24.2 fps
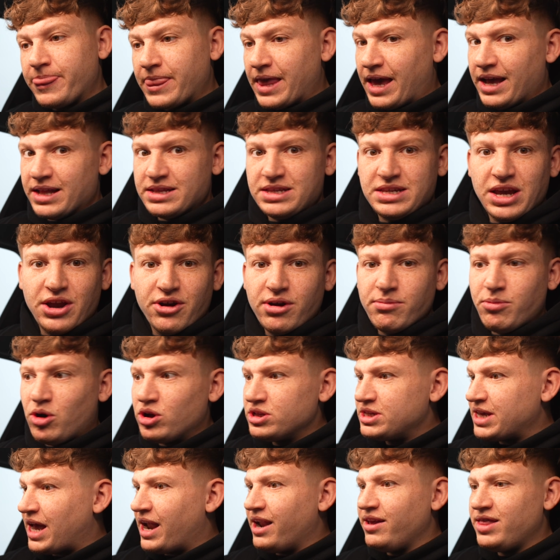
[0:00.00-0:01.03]
interior
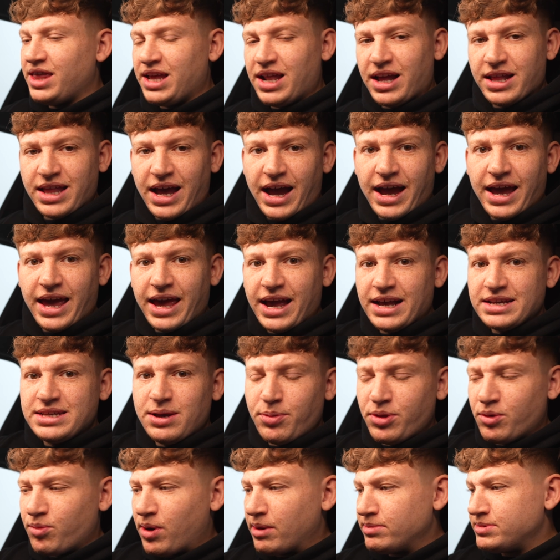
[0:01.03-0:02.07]
mods, anything like that, hit us up
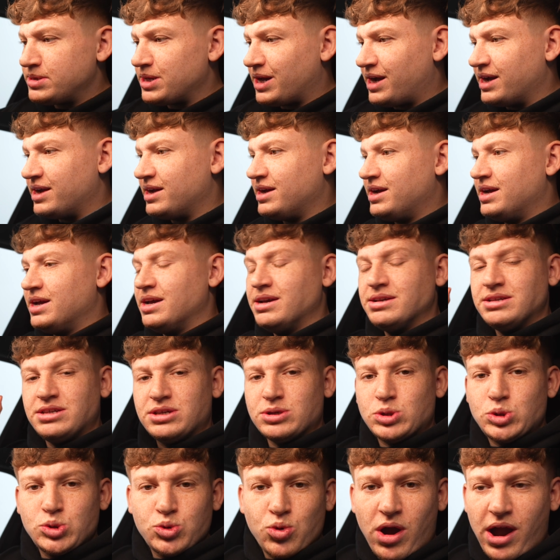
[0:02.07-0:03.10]
on the website,
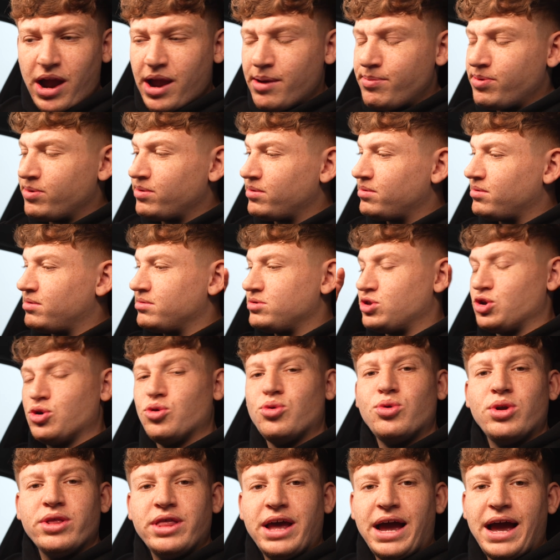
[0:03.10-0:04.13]
subscribe, do
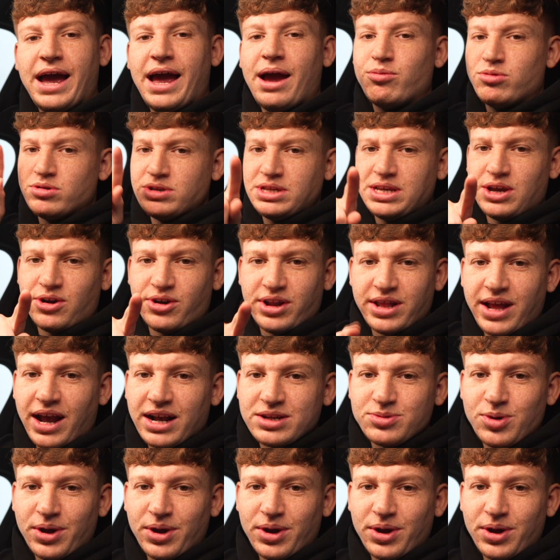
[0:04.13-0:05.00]
all of that, and we'll see you on the next